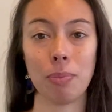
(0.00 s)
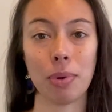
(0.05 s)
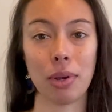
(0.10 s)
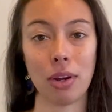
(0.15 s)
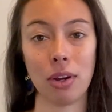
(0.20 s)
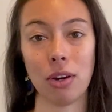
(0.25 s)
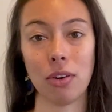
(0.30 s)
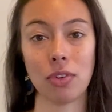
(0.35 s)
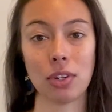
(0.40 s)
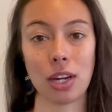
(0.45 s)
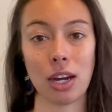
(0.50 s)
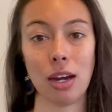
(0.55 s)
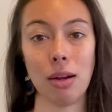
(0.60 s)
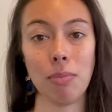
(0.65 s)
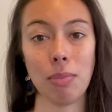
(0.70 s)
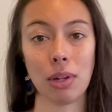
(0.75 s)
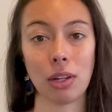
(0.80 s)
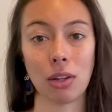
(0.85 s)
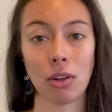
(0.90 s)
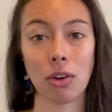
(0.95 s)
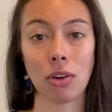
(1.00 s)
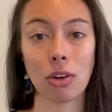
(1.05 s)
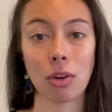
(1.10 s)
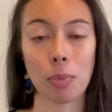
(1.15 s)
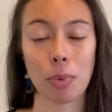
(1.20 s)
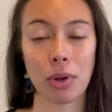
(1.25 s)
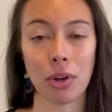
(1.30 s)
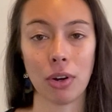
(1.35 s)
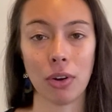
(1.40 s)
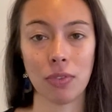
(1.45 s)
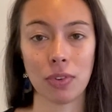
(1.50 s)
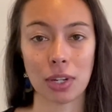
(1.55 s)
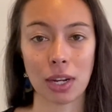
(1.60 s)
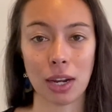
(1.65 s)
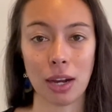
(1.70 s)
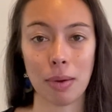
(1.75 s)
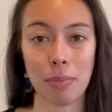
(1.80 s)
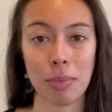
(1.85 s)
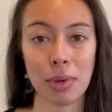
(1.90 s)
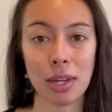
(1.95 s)
period of time, a longer period of
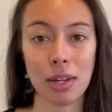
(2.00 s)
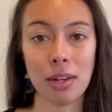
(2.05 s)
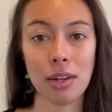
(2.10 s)
time,